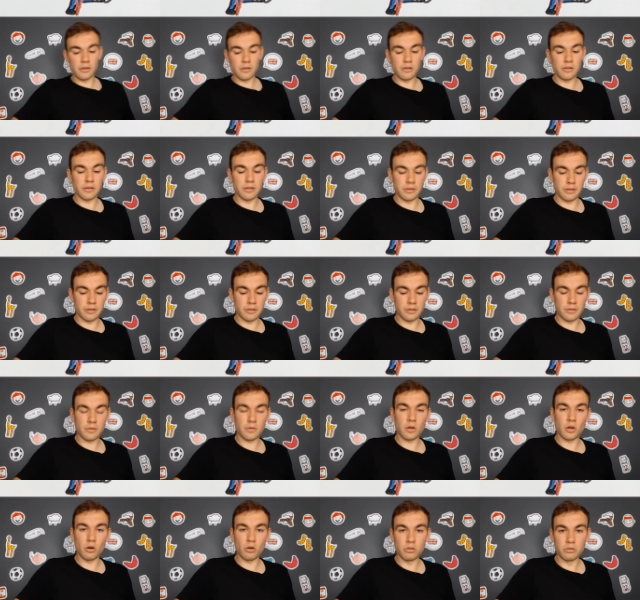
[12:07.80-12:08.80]
the
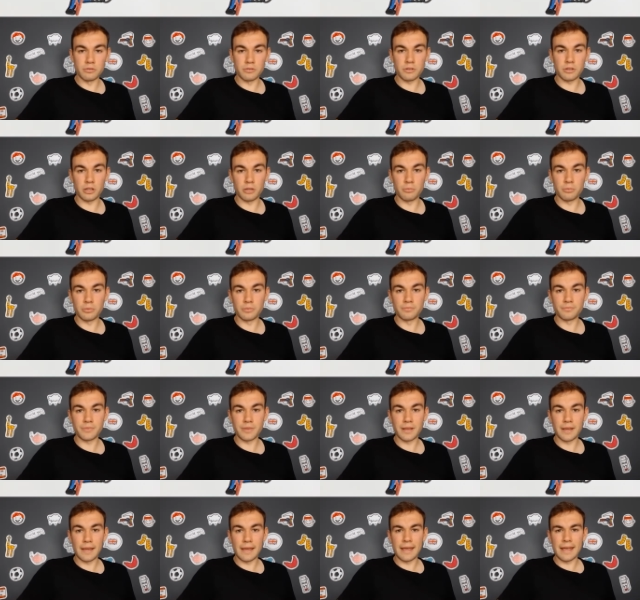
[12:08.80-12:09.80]
golf club
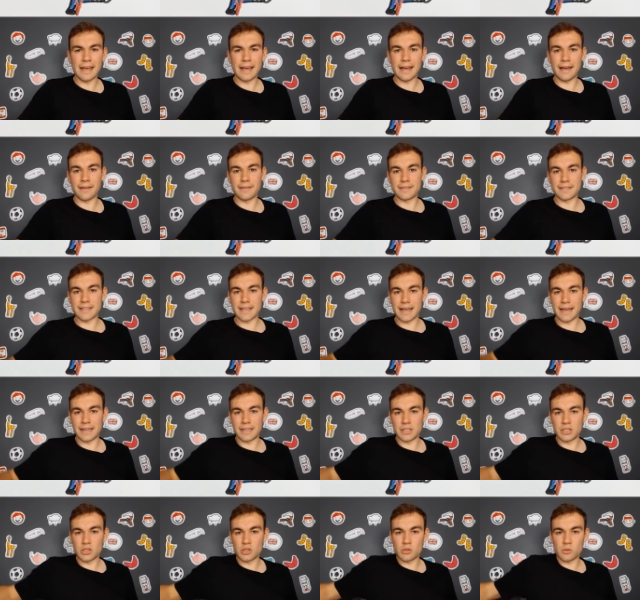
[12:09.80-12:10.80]
and
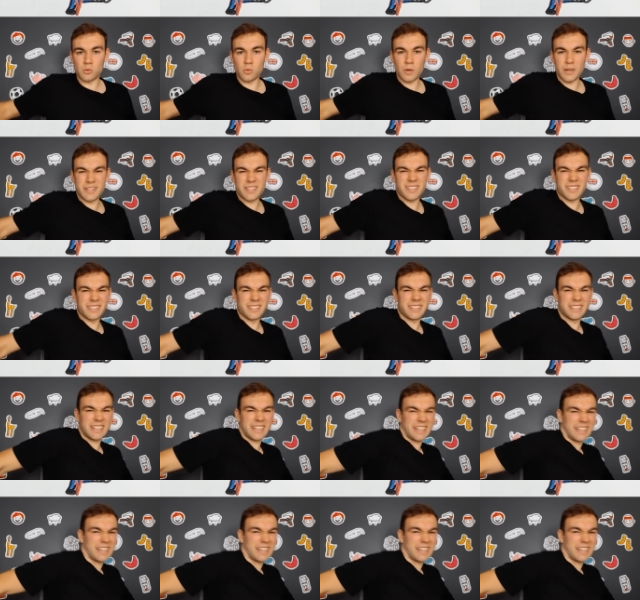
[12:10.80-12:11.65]
I twisted